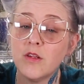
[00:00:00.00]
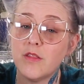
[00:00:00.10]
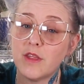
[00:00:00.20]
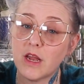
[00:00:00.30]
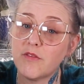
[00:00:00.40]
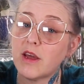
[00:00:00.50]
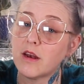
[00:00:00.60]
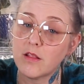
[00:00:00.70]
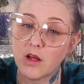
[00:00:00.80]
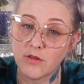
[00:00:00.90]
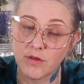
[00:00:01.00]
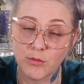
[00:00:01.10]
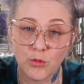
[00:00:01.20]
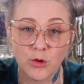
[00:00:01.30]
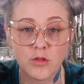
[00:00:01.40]
and then I've had a lot of
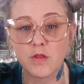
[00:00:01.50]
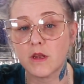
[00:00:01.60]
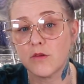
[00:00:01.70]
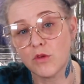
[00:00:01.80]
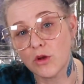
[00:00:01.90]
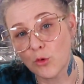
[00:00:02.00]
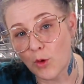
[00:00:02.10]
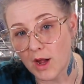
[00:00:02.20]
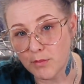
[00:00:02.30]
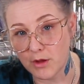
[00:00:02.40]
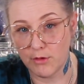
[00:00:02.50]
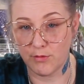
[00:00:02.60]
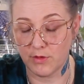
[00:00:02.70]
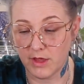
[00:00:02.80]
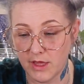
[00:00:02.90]
imports that have done quite
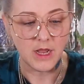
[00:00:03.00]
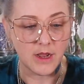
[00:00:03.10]
beautifully.